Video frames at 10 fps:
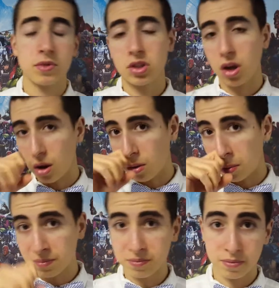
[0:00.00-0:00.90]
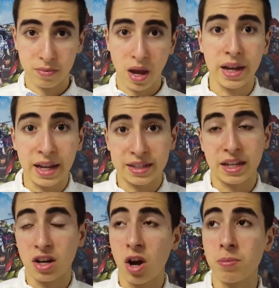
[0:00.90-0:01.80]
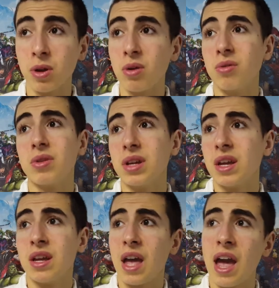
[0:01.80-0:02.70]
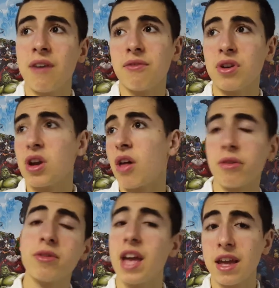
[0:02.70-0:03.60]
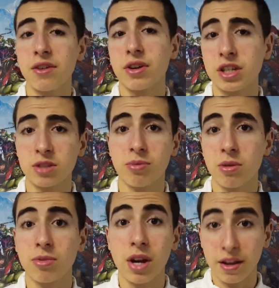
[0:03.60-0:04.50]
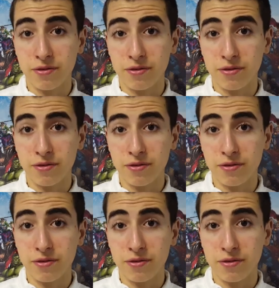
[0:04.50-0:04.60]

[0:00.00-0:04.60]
So I guess I can upload every other day during spring break.